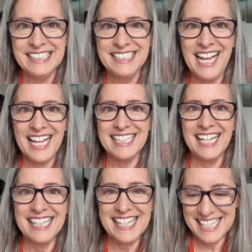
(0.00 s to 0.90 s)

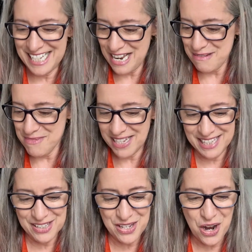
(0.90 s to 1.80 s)
not this time,
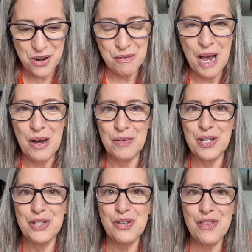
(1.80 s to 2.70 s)
not this go
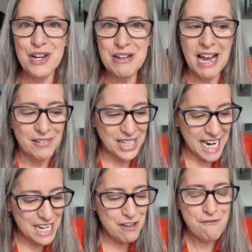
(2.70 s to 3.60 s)
around. So there you have it.
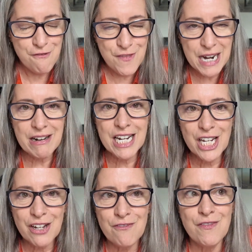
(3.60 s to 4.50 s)
I had a
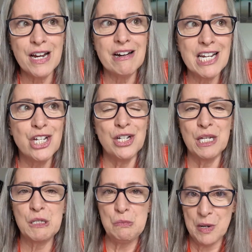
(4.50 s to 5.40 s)
very, very good
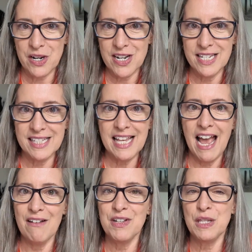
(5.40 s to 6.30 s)
experience
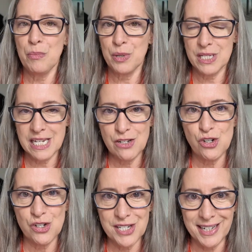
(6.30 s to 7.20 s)
having the
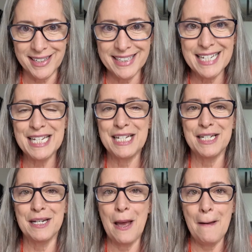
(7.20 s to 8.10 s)
procedure done
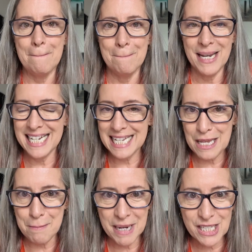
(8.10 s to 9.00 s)
in
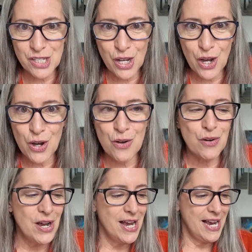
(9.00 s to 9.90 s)
Mérida,
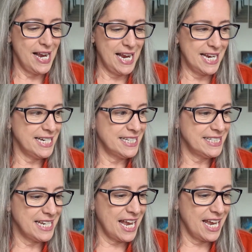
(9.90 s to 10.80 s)
Mexico.
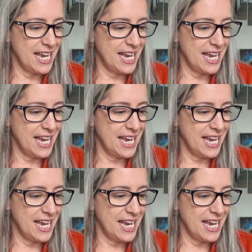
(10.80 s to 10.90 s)
And